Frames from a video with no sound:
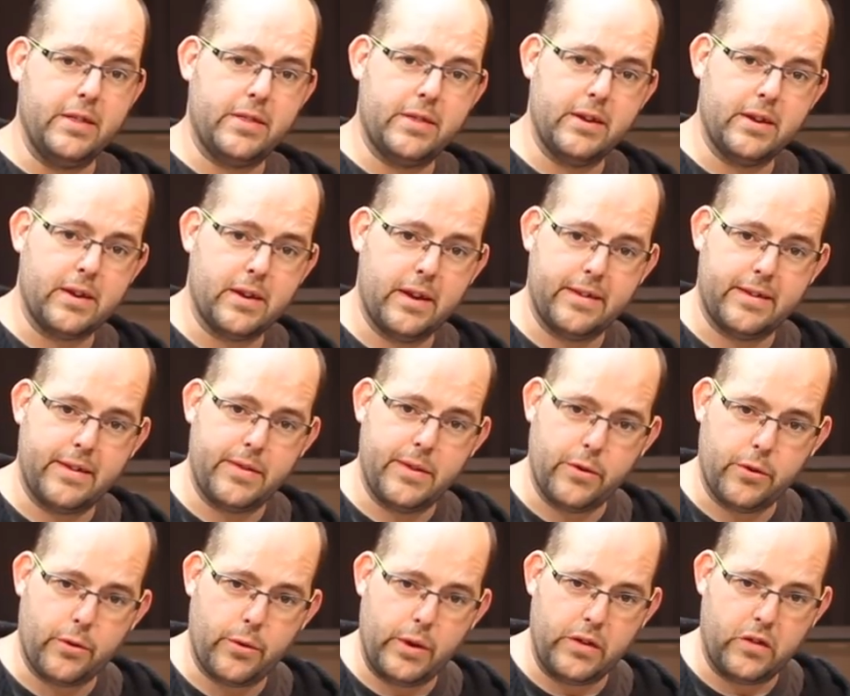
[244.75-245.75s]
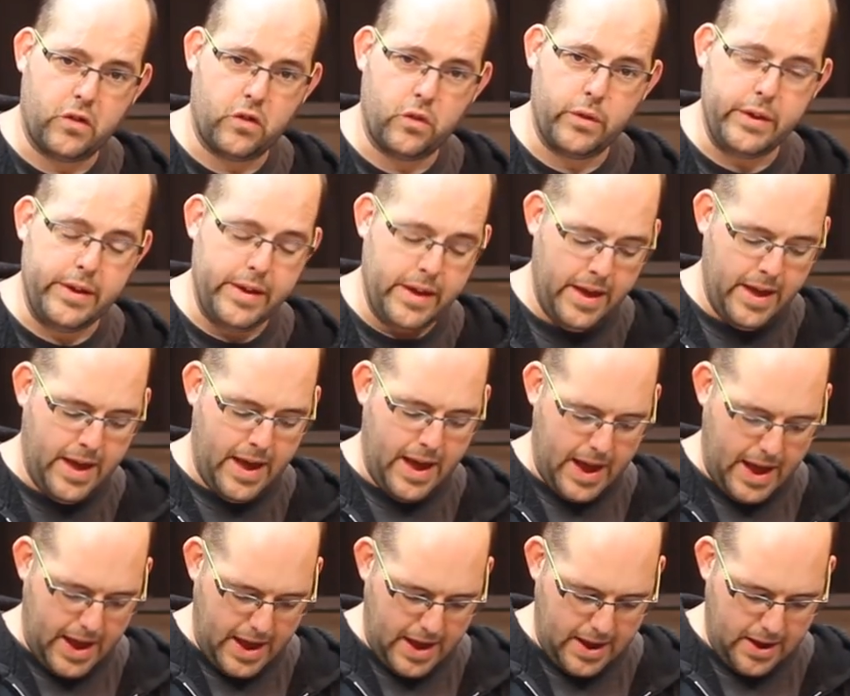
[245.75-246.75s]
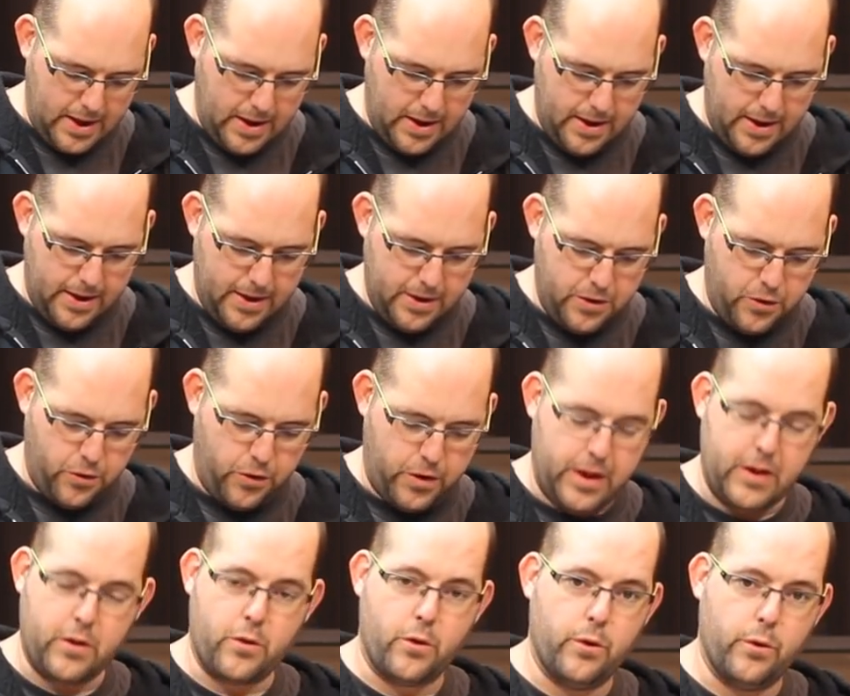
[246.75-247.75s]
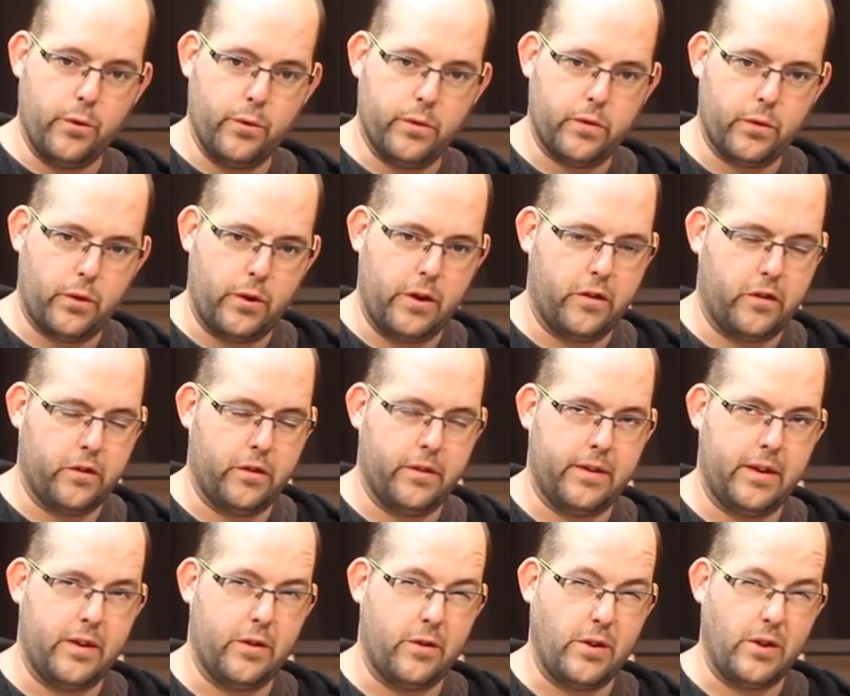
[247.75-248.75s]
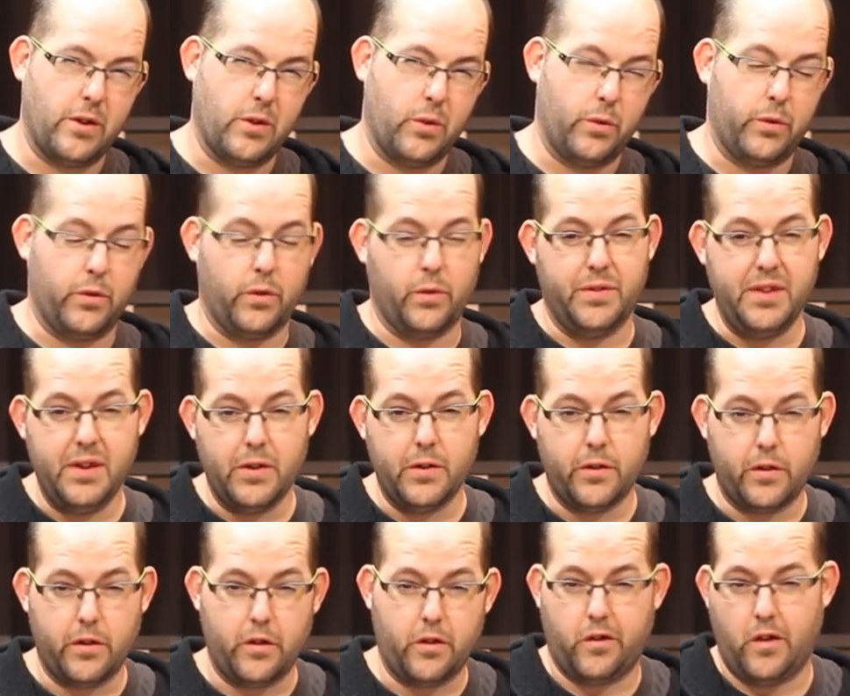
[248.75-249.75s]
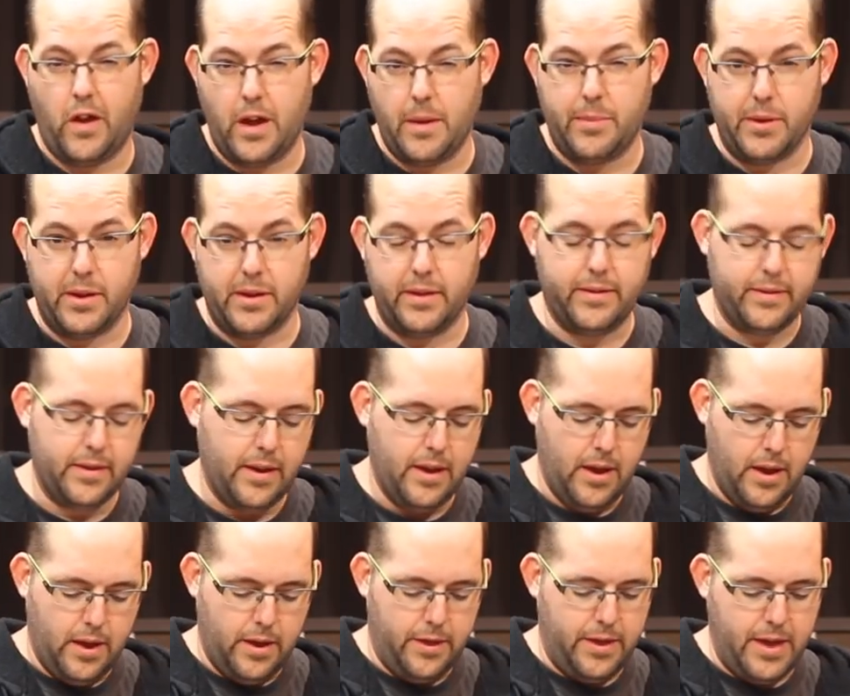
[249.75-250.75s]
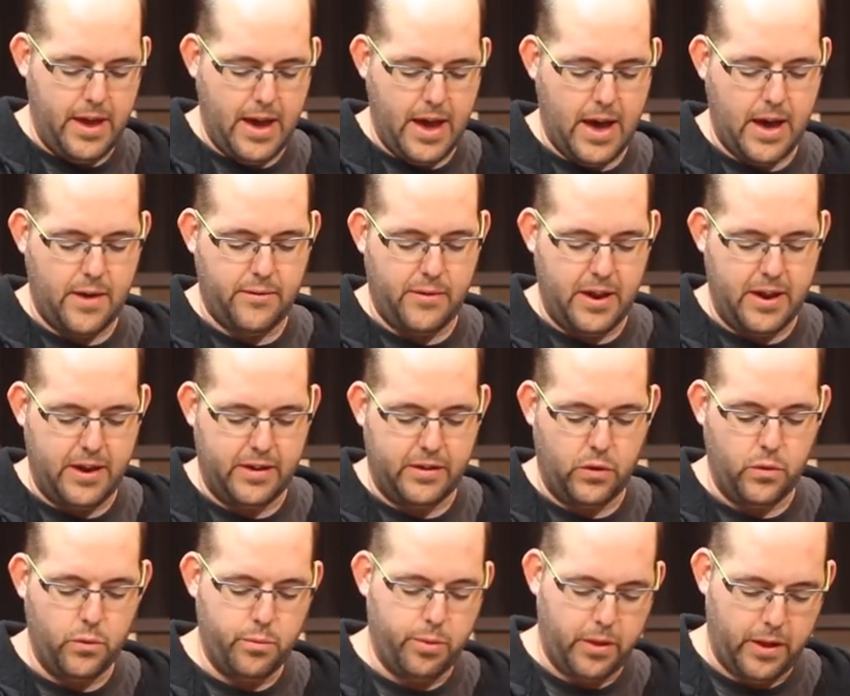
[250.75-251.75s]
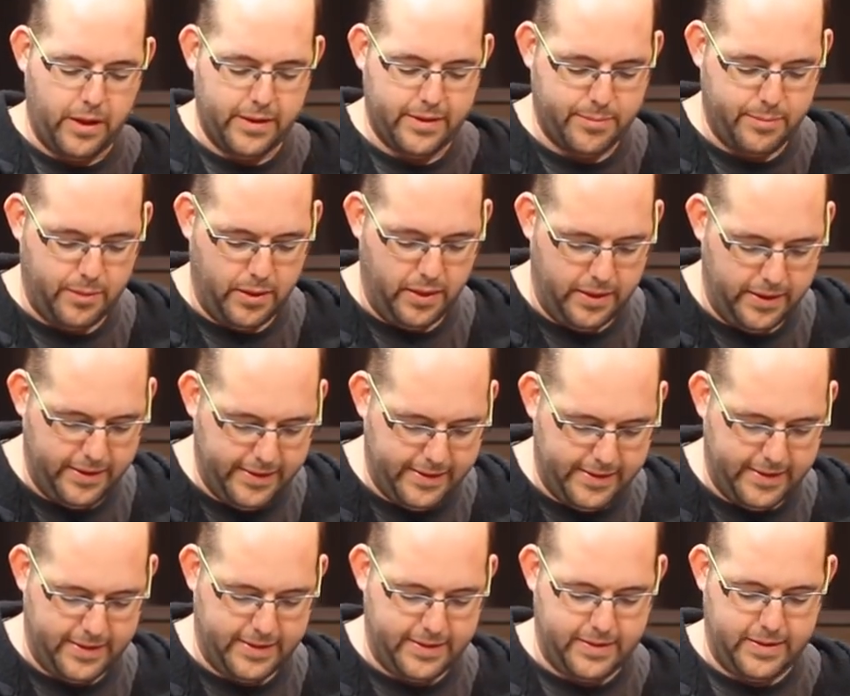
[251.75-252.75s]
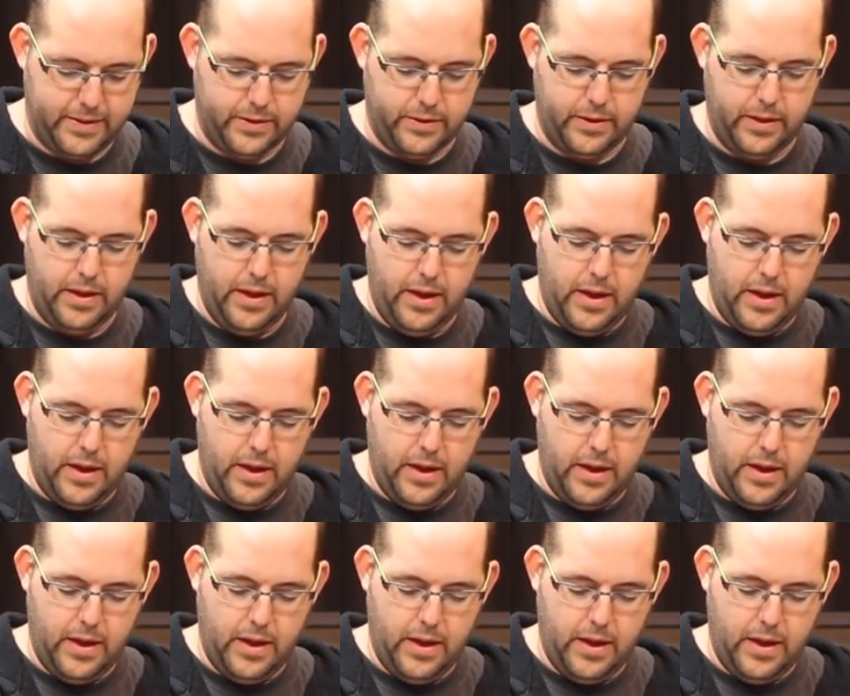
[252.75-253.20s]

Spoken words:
thing, I said they were quite shooty. Your heroes, or I should say your heroes, your leaders and your champions, they have a 2+ ballistic skill,